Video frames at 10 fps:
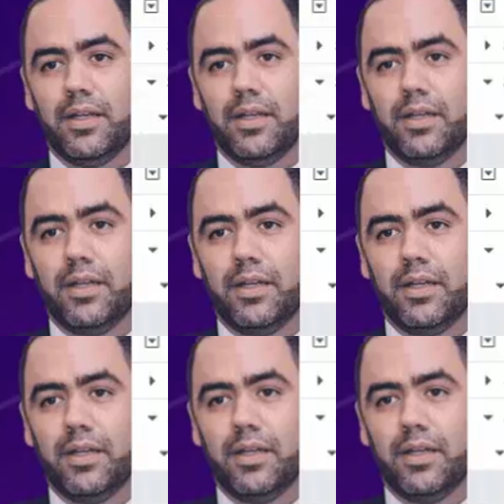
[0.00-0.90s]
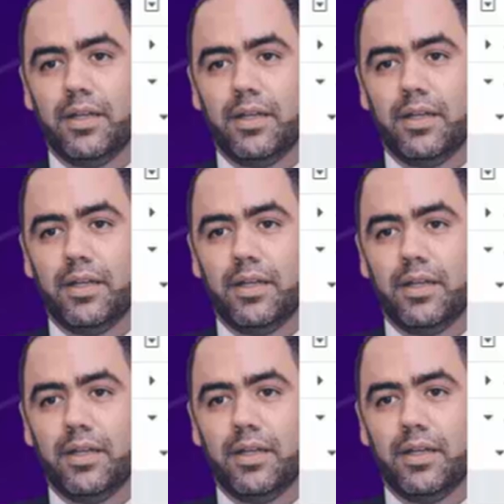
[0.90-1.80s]

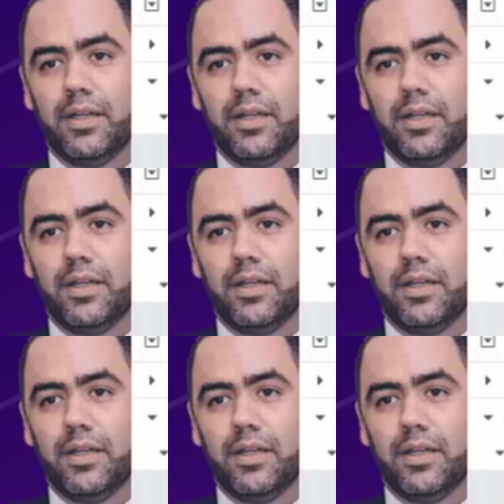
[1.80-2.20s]
Nobody speaks.